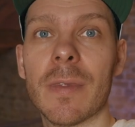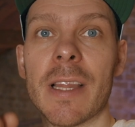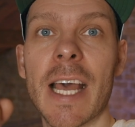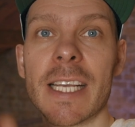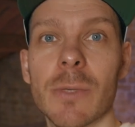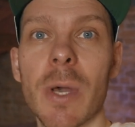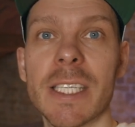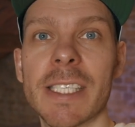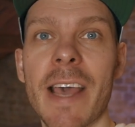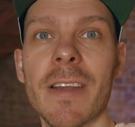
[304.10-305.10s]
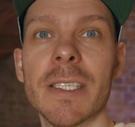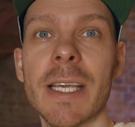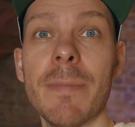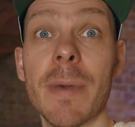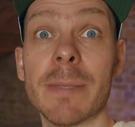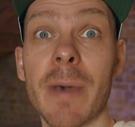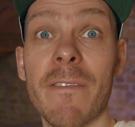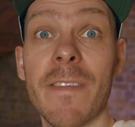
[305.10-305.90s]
Next weight saving tip is my